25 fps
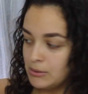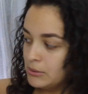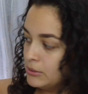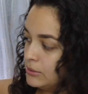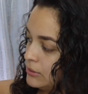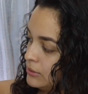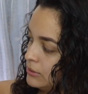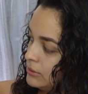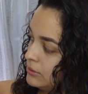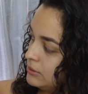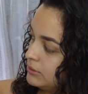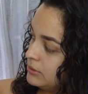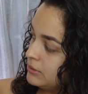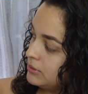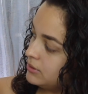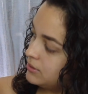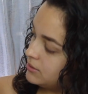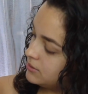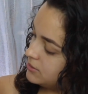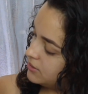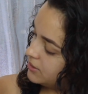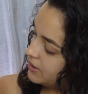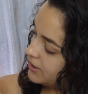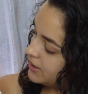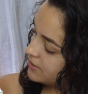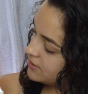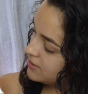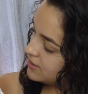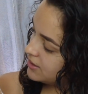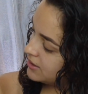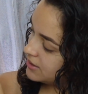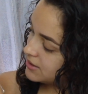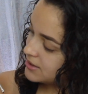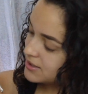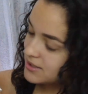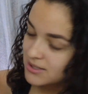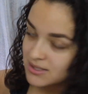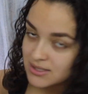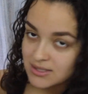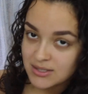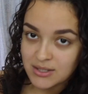ooh, look at this.